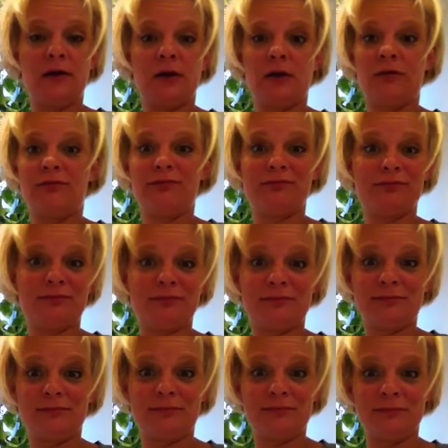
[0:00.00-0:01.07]
know,
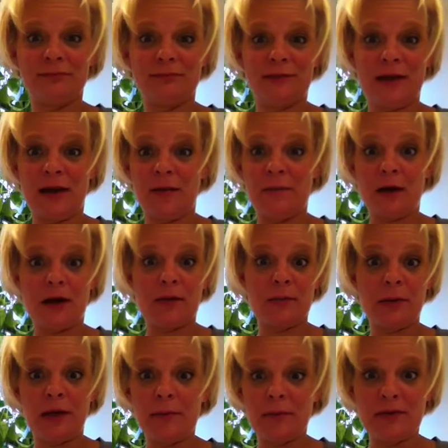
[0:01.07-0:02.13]
I'm not
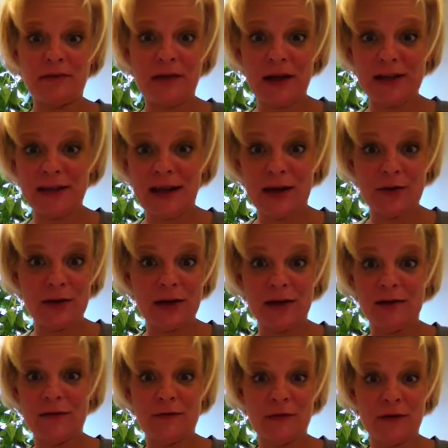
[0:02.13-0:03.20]
complaining about the fact that I don't get
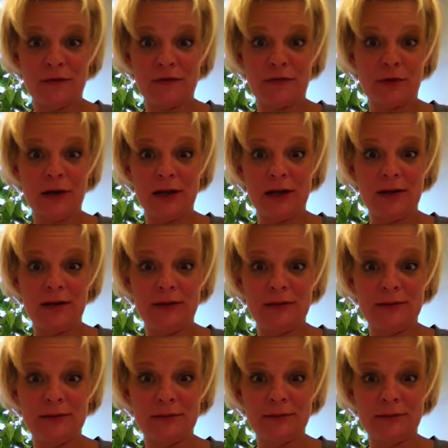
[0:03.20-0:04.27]
a free
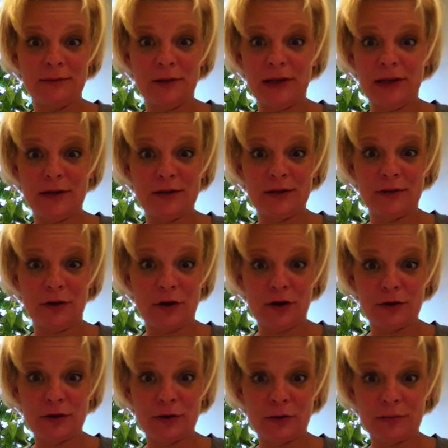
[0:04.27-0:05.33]

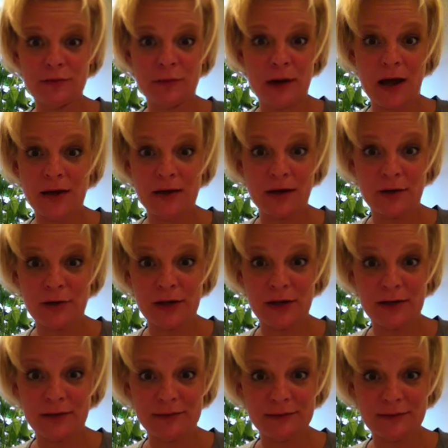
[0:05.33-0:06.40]
week-long trip to
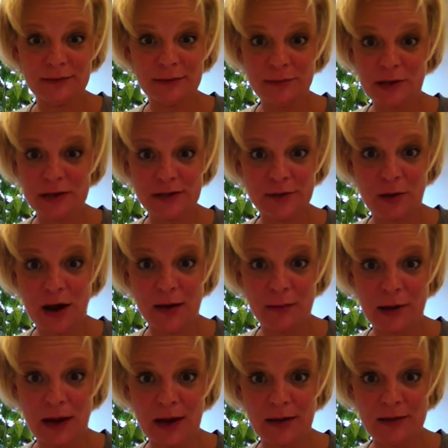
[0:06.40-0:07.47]
Patagonia in my swag
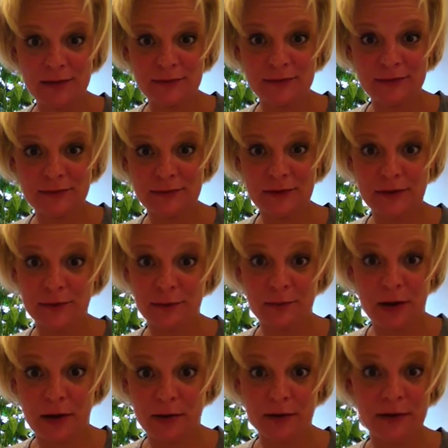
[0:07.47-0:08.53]
bag, which is
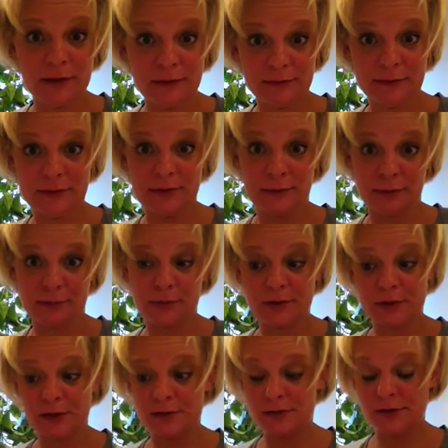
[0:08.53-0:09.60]
apparently what the
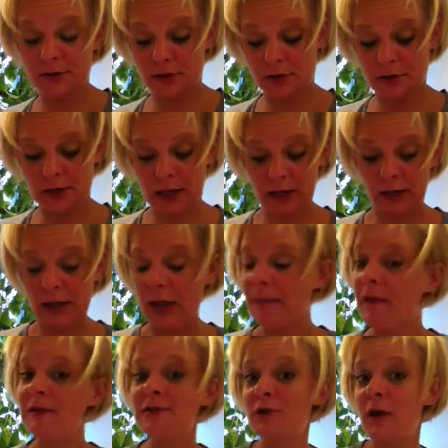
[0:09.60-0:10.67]
presenters are getting. And
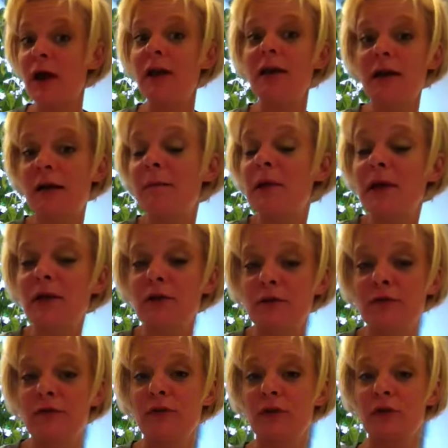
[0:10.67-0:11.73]
that's great. I mean,
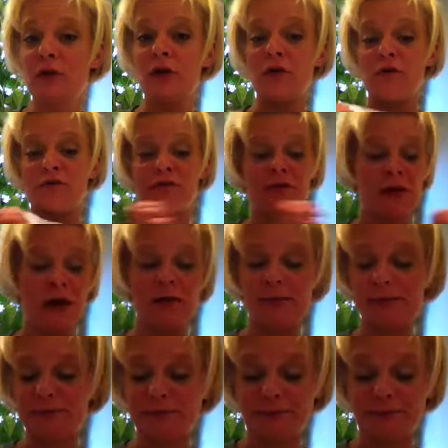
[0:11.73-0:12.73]
good for them.